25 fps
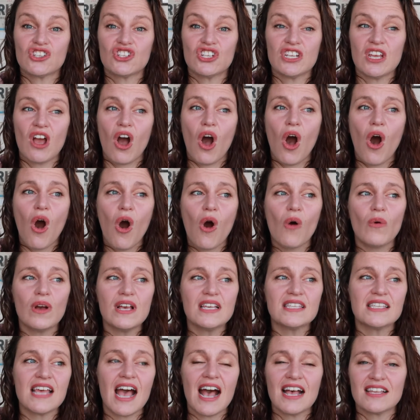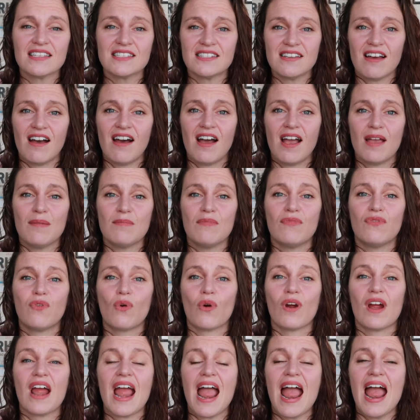She always has time
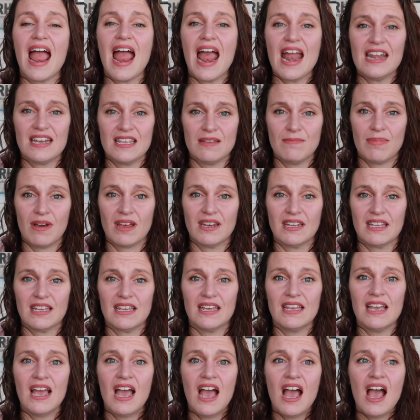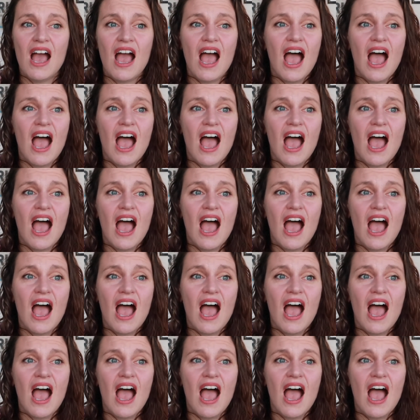for anybody.